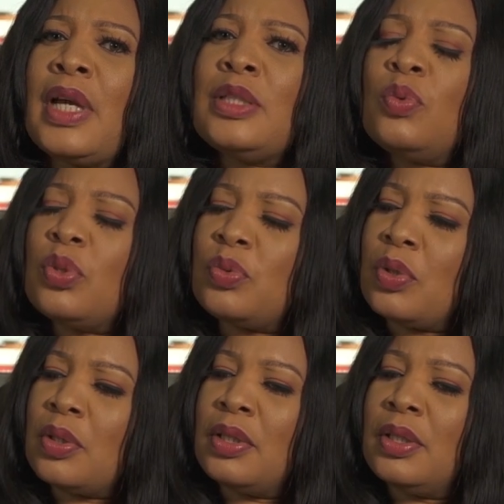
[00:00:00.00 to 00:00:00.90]
I said, what's
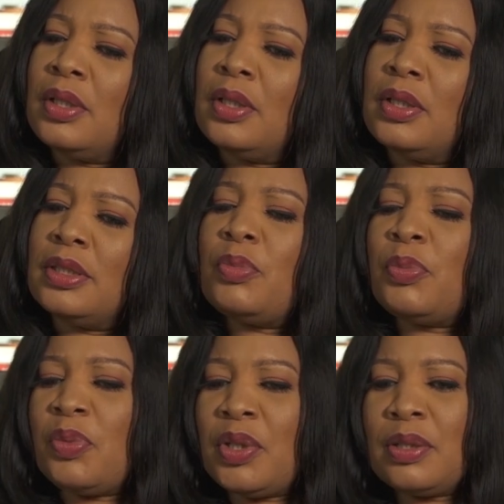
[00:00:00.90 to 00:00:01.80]
wrong? I said,
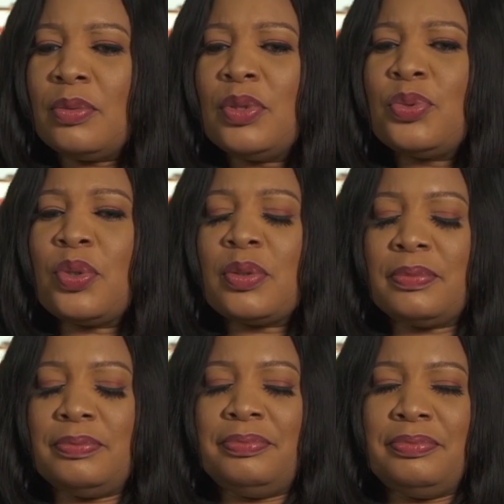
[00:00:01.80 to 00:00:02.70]
Mommy, welcome, what's wrong?
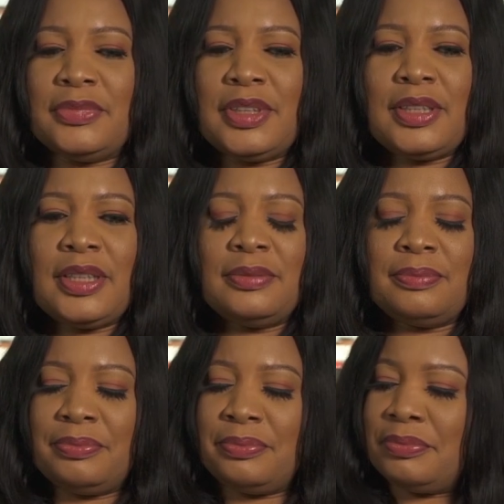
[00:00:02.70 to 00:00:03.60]
They said,
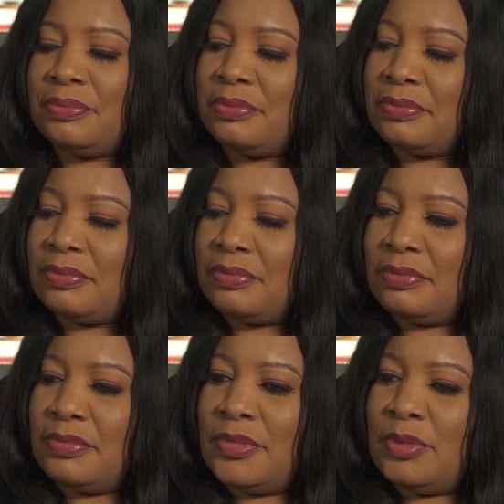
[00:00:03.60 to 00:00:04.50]

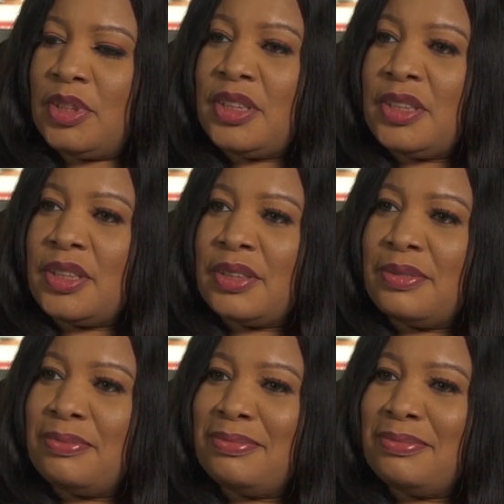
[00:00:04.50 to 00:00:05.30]
what is this?